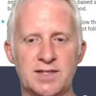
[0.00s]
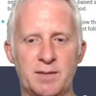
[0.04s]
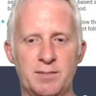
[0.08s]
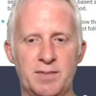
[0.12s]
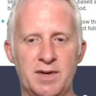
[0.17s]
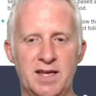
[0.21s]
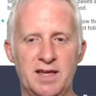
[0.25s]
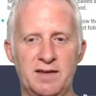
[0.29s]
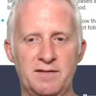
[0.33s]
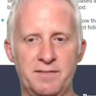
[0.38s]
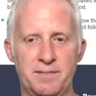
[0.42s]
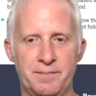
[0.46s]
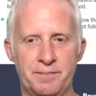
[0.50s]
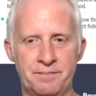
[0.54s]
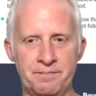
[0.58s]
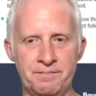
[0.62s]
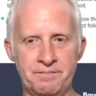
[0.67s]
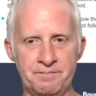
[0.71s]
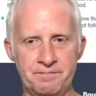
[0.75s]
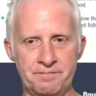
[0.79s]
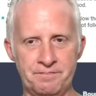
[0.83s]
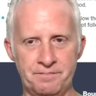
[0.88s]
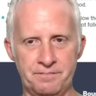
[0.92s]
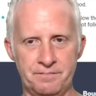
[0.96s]
I believe,
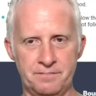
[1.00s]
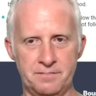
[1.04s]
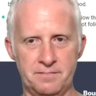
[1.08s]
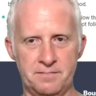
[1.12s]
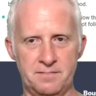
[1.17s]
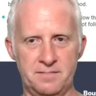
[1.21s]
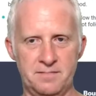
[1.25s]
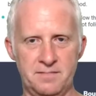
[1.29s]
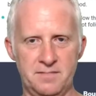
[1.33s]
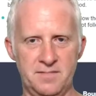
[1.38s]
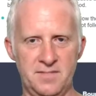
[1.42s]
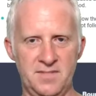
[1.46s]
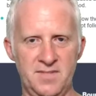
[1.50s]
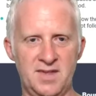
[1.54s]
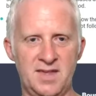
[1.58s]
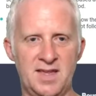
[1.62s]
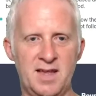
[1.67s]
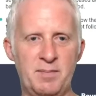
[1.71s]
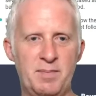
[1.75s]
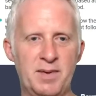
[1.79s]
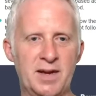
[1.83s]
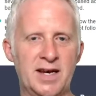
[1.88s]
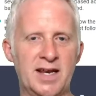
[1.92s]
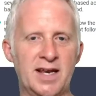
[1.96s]

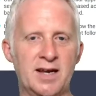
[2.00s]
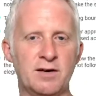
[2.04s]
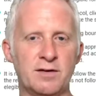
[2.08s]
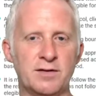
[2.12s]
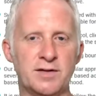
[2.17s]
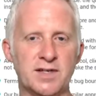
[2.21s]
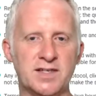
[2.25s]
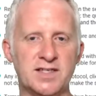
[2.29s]
depending on the